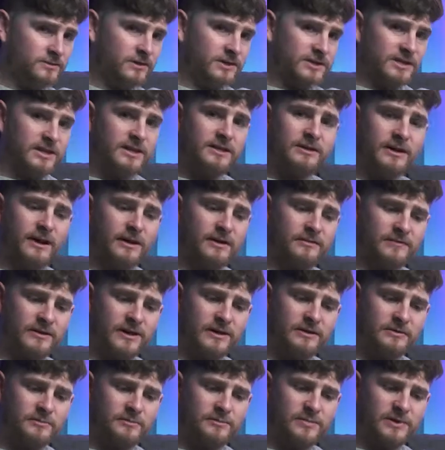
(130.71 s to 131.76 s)
are actually kind of
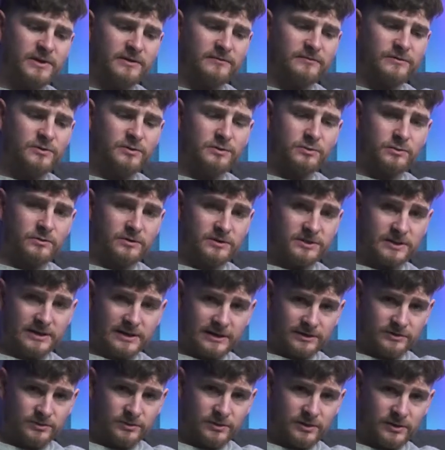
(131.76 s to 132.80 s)
hidden, but if you
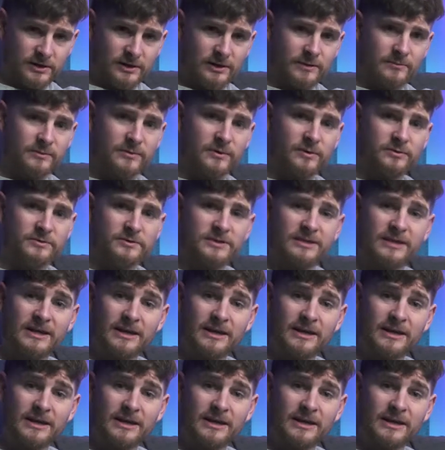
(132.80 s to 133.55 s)
select your clip, go to the